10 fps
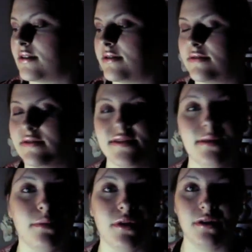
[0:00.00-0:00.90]
It's
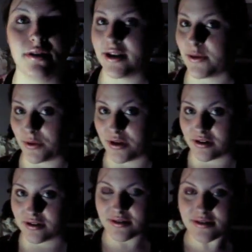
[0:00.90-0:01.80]
simple. It
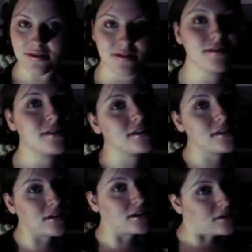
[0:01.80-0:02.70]
works, does it?